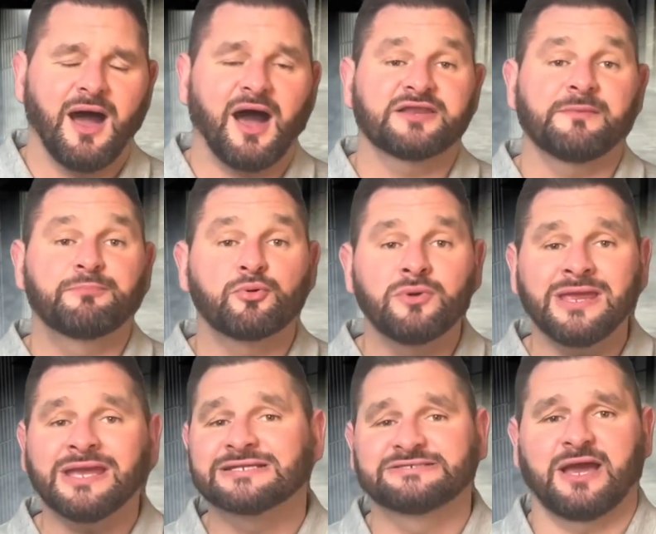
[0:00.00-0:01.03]
had a
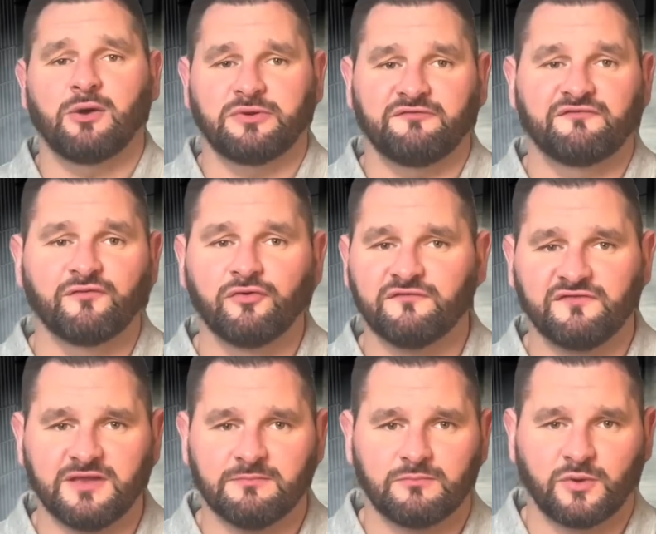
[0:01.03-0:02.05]
breakdown in front of
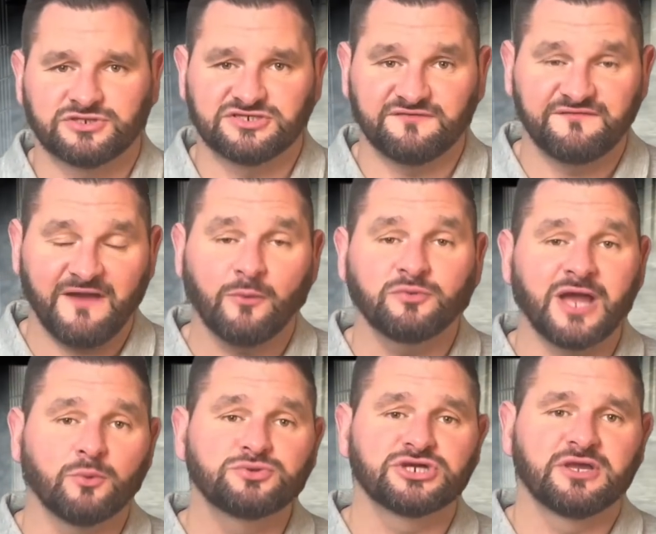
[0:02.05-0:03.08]
him when she found
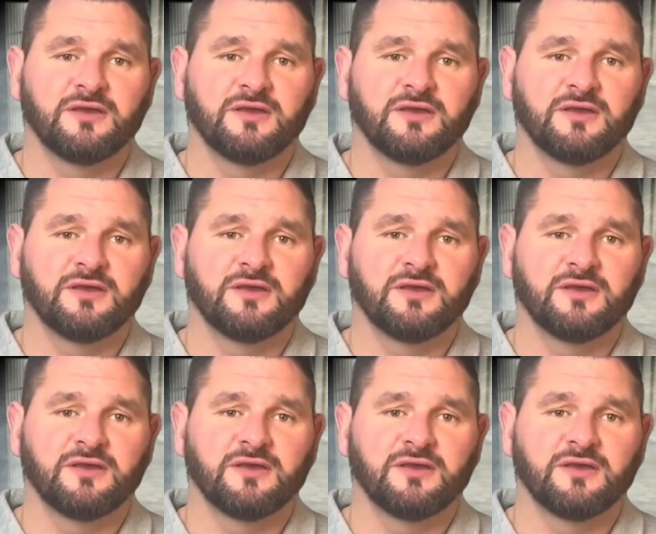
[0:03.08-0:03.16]
out